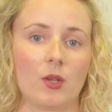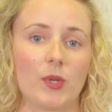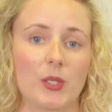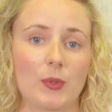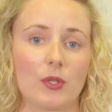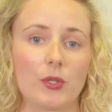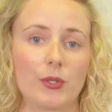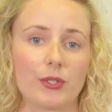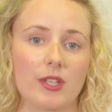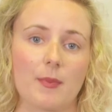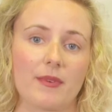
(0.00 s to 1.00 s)
which will
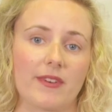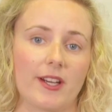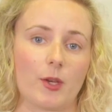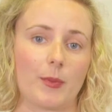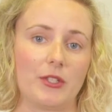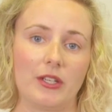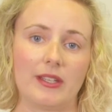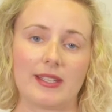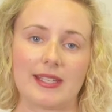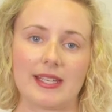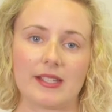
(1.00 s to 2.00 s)
also provide
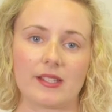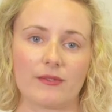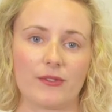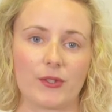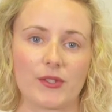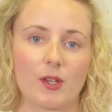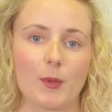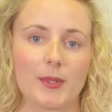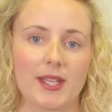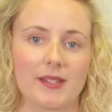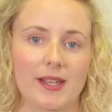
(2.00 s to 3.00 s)
opportunities for
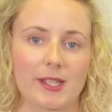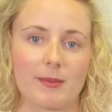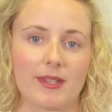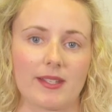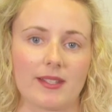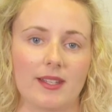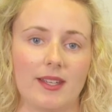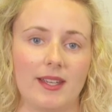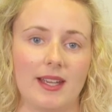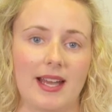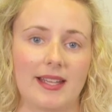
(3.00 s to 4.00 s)
synoptic assessment
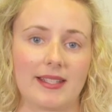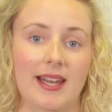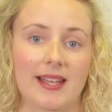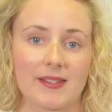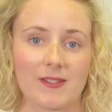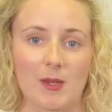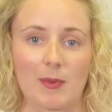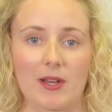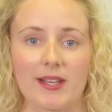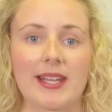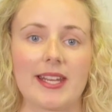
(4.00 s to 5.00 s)
and enhance the
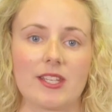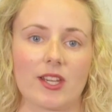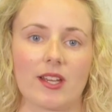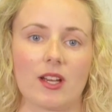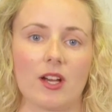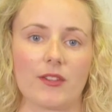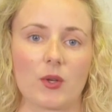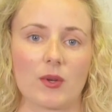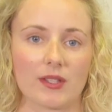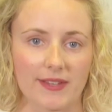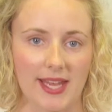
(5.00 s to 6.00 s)
applied nature of the
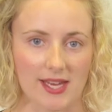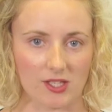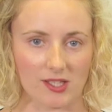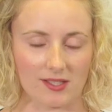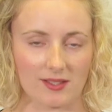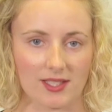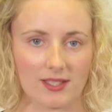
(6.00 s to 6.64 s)
qualification.